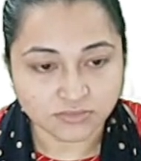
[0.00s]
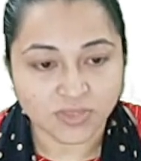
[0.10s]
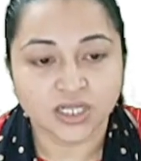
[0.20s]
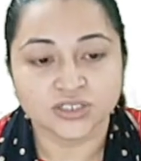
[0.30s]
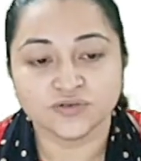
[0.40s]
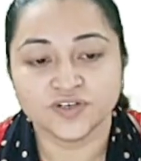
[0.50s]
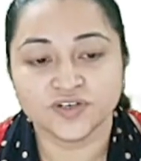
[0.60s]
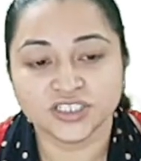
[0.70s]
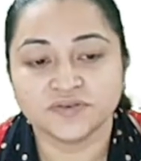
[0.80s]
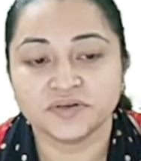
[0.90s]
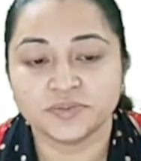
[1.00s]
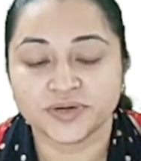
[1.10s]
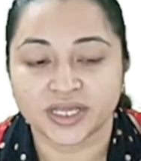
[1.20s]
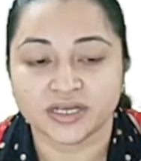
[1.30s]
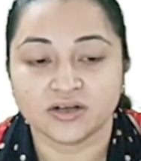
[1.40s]
so first we will
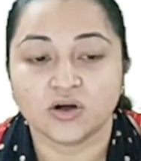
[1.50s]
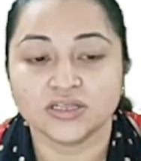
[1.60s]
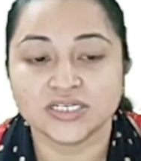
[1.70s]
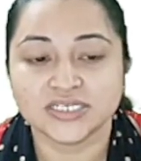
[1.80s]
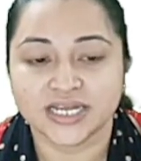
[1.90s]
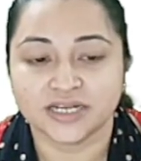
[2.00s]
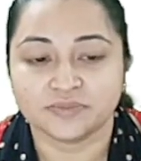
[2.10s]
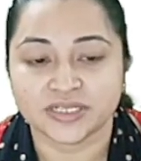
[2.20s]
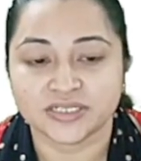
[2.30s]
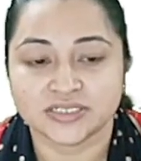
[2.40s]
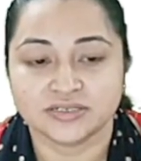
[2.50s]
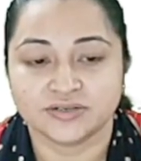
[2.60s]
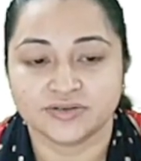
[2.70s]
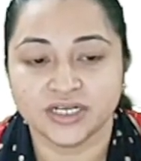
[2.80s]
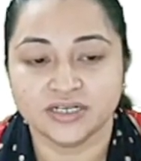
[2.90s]
break all the statements,
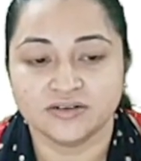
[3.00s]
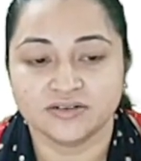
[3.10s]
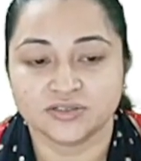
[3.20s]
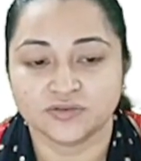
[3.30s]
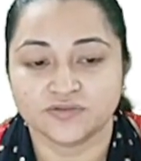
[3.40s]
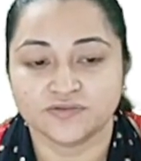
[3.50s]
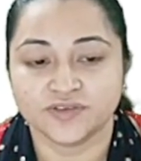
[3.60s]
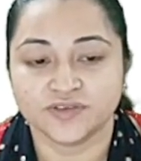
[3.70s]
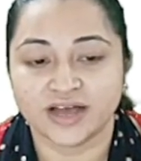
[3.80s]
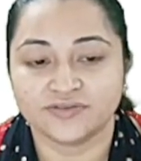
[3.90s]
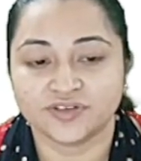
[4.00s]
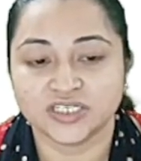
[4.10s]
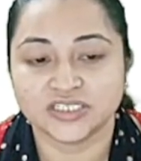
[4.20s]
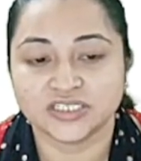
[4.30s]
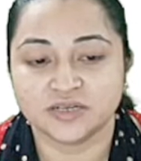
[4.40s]
right? So we have
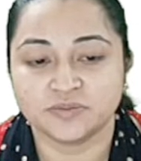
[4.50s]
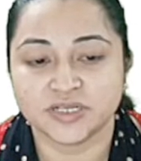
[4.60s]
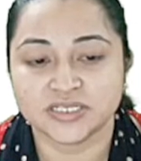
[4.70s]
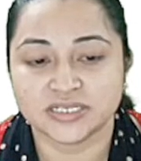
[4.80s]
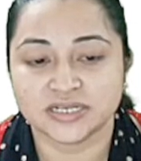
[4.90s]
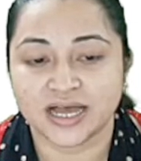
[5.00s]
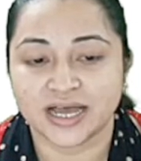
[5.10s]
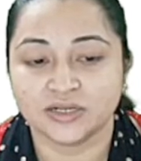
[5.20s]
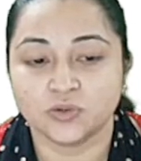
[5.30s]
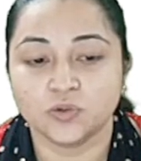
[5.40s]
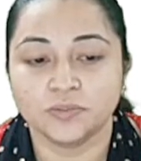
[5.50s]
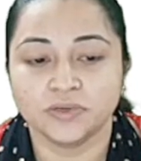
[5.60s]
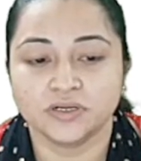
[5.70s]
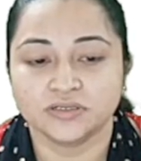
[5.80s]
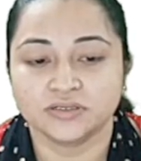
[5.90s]
three statements in I loop,
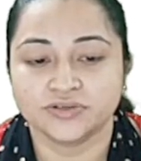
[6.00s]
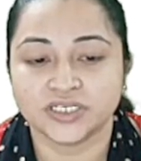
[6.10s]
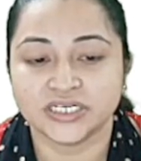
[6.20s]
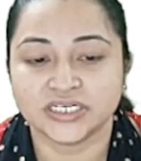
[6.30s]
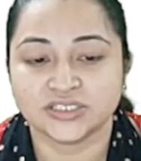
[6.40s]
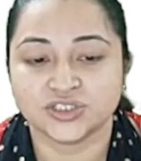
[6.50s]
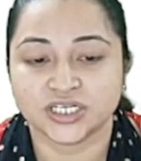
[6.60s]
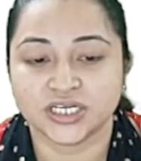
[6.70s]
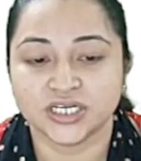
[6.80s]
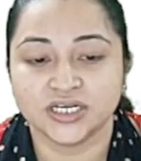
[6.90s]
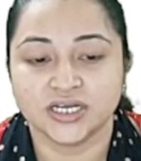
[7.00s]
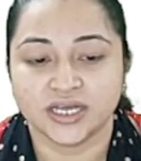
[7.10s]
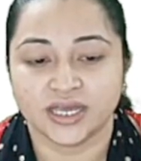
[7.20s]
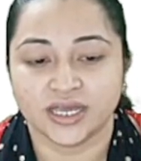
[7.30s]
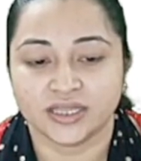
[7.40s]
three in J
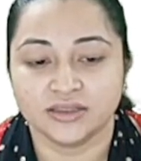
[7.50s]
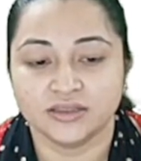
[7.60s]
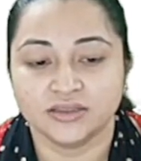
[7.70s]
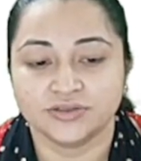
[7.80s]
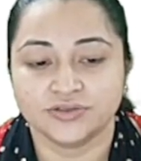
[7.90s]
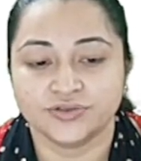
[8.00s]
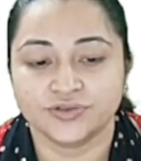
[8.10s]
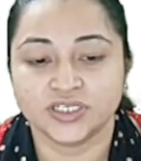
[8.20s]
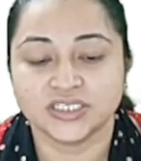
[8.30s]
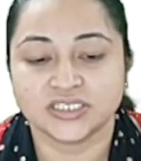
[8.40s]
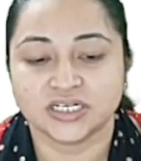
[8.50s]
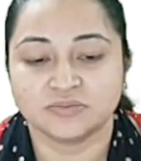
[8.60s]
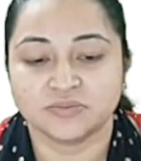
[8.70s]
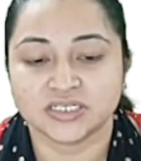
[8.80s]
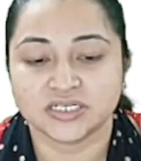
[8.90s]
and three
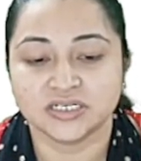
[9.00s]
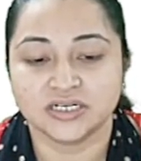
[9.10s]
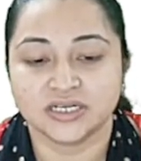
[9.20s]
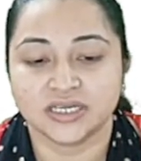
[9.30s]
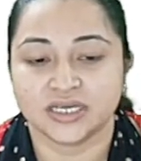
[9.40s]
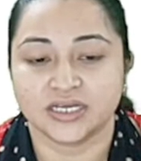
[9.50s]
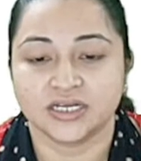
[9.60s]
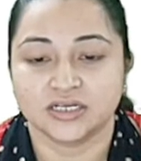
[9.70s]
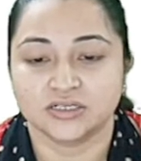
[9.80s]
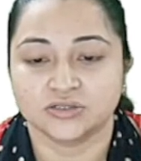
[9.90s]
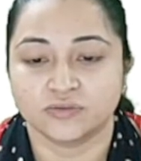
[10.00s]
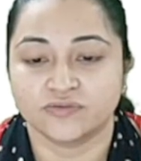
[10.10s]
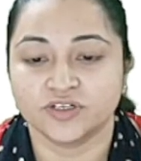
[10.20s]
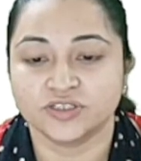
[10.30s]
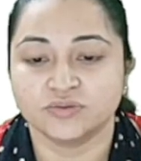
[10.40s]
statements in K. So
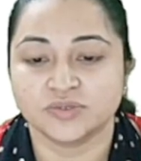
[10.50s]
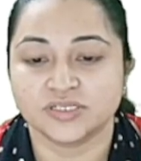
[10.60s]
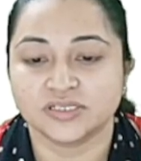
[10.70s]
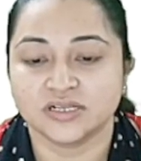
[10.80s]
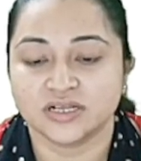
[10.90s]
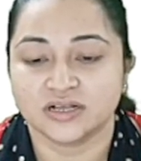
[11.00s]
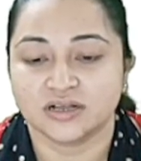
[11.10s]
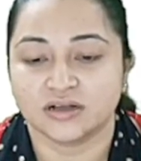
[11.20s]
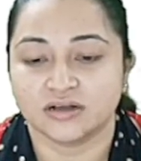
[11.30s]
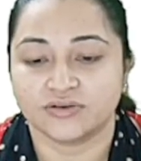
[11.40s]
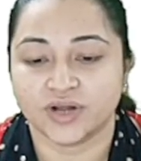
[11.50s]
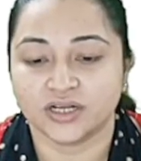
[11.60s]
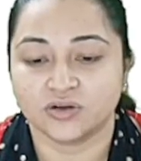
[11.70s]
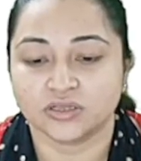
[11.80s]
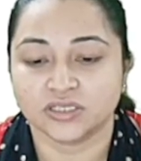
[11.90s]
first we will
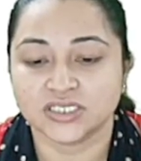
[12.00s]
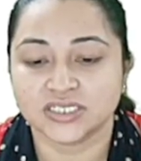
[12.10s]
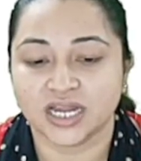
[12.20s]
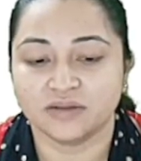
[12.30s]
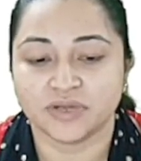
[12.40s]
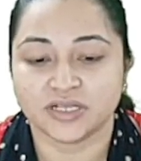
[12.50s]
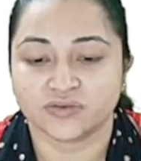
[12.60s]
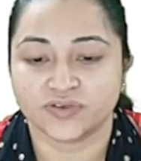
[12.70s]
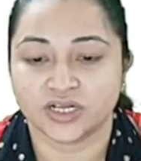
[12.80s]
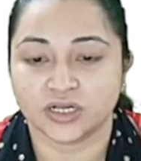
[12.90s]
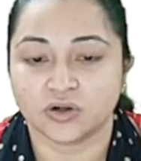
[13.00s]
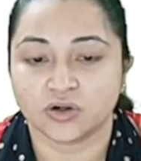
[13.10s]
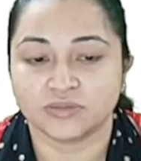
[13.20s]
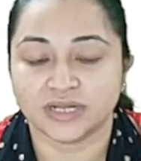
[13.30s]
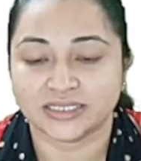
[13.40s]
write all the statements of an
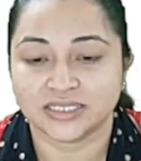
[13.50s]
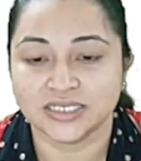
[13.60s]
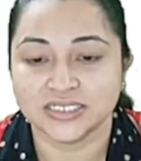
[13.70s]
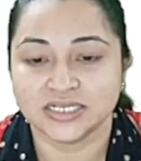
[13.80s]
algorithm like this,